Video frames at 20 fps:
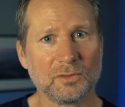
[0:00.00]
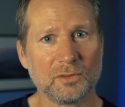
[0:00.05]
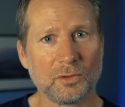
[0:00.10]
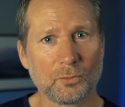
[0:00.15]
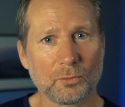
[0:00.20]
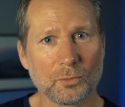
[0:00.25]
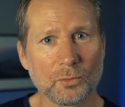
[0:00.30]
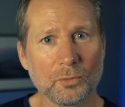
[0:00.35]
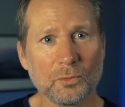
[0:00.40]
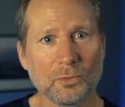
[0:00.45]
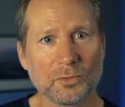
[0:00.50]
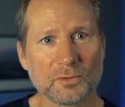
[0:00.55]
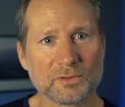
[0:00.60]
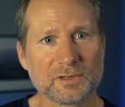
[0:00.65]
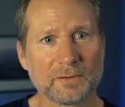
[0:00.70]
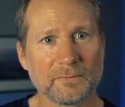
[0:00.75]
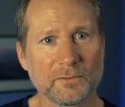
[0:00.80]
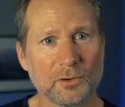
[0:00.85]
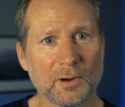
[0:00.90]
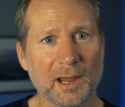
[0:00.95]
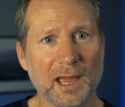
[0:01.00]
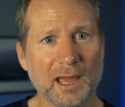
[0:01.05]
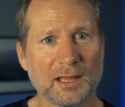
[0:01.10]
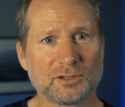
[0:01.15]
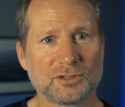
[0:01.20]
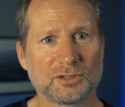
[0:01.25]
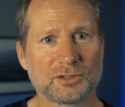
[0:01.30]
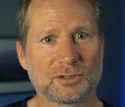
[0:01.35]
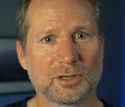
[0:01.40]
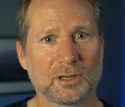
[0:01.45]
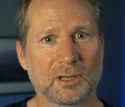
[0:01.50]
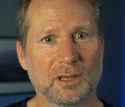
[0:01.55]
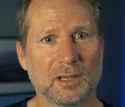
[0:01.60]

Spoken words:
the rules of your edge.